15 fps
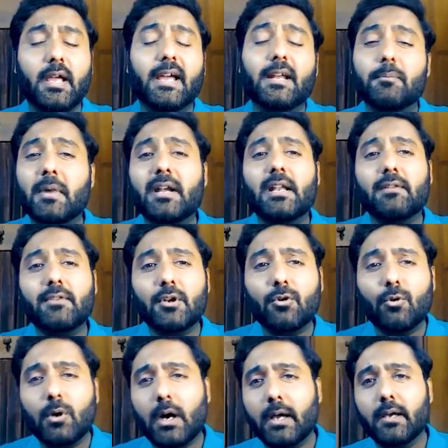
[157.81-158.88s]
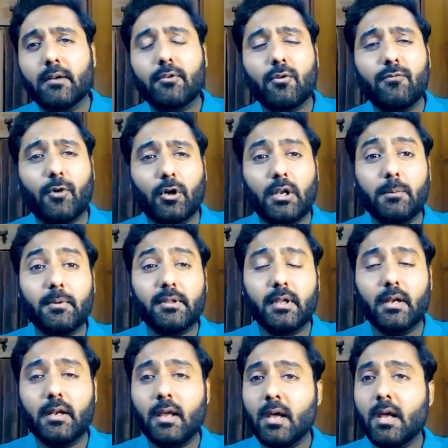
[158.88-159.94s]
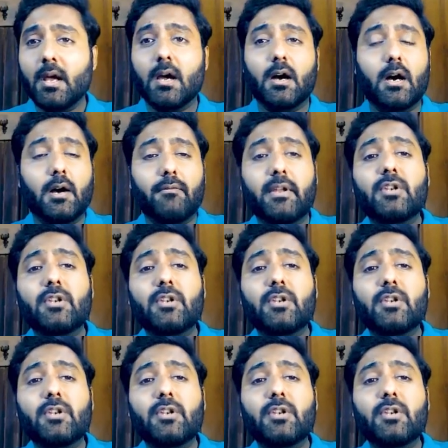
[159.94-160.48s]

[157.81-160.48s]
It might even go higher to 40%.